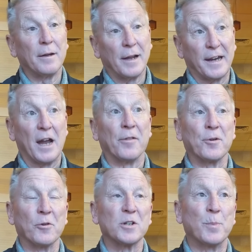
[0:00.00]
Again,
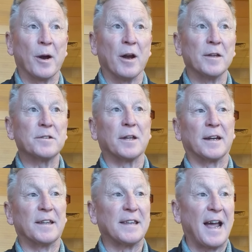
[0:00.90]
through experience, to
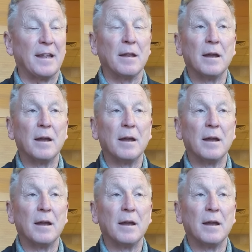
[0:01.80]
get that